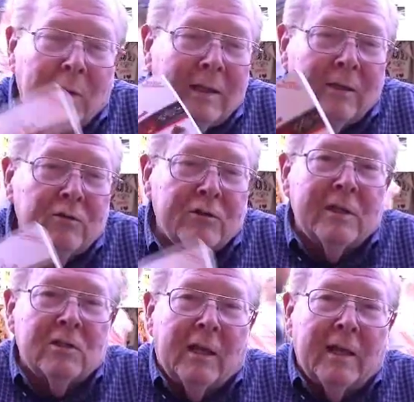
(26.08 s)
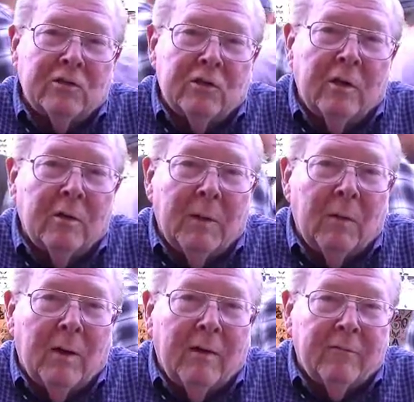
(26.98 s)
really used this last year,
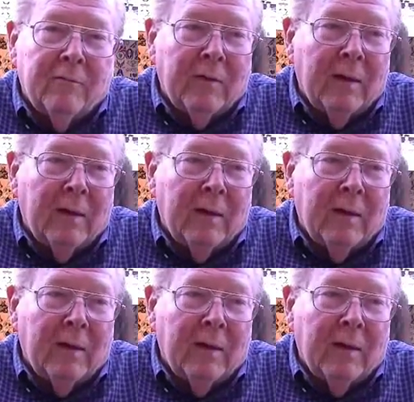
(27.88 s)
my wife and